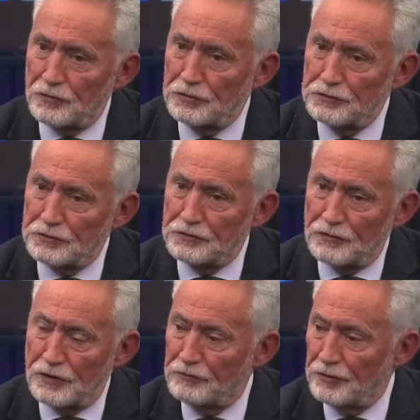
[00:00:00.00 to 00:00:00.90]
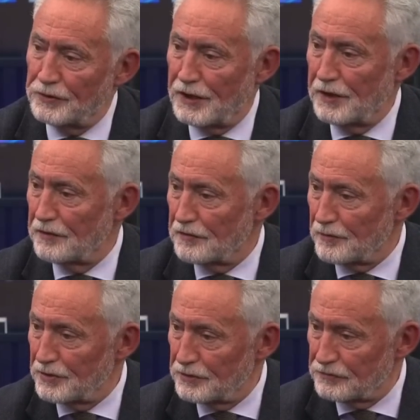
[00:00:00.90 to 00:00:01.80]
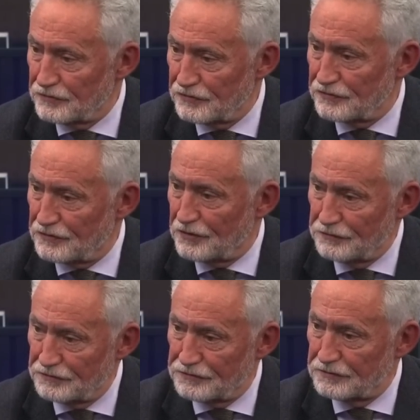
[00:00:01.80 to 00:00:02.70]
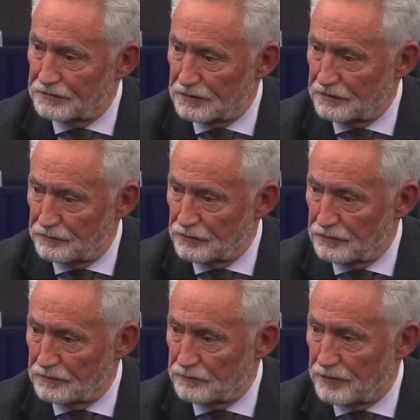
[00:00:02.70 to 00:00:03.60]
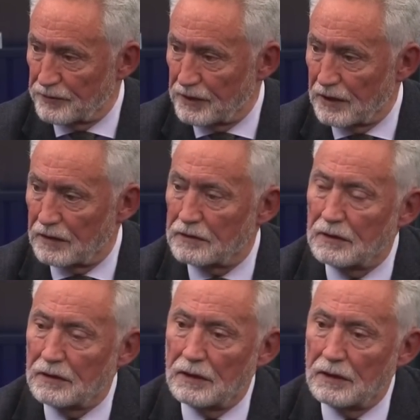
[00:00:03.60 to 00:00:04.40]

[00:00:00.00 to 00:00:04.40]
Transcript: to me, you could say propaganda. I mean, it was just constant government propaganda.